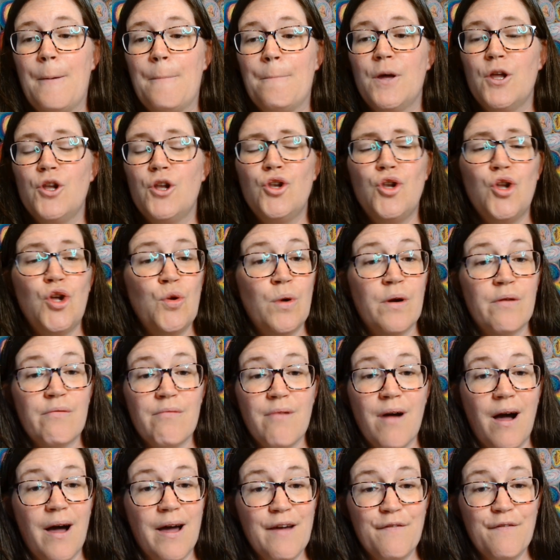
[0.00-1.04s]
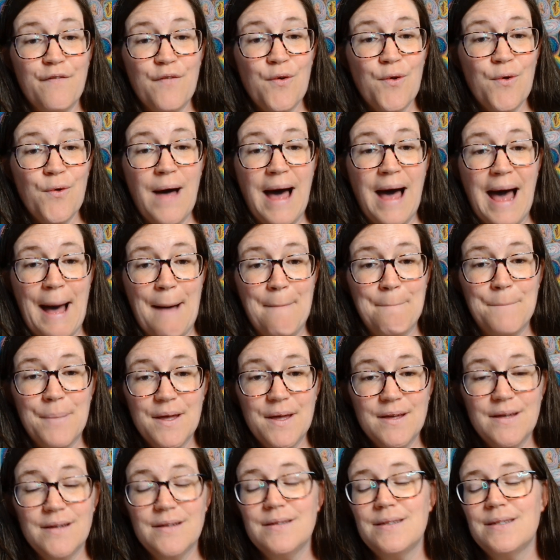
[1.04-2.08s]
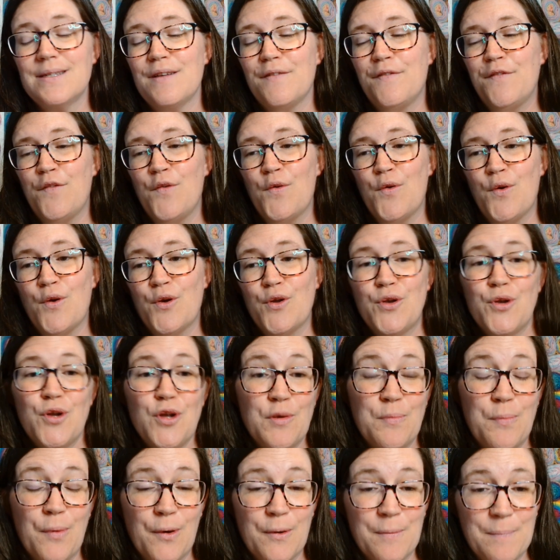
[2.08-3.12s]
new arrival hampers for newborn